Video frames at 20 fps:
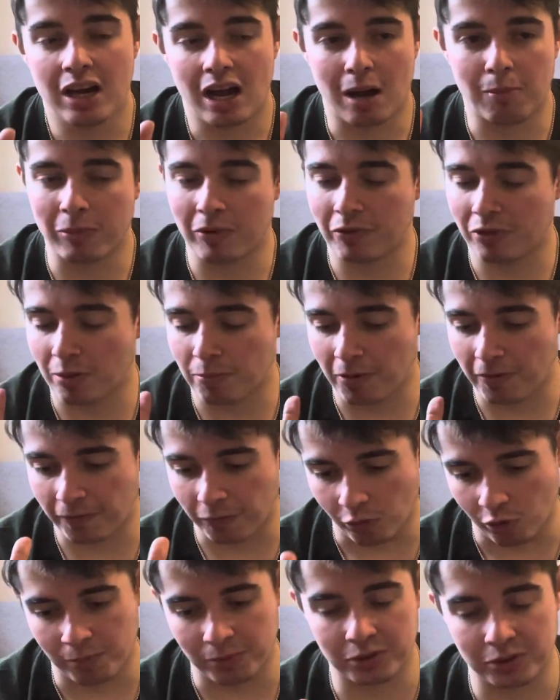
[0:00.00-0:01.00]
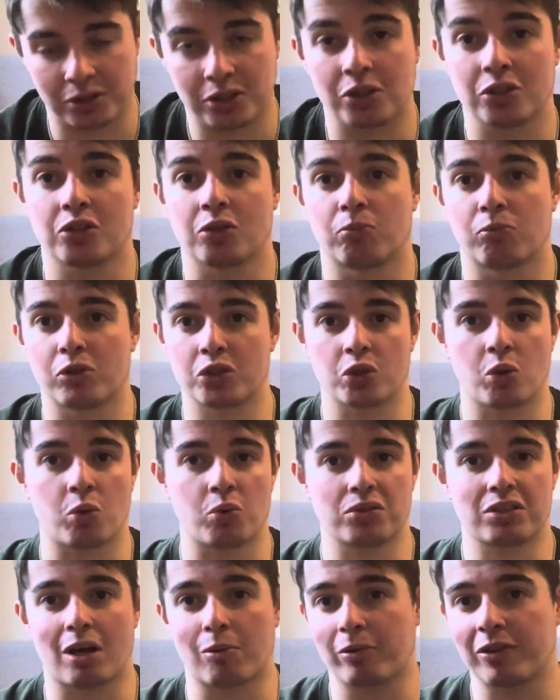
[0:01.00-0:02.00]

and with the performances and results that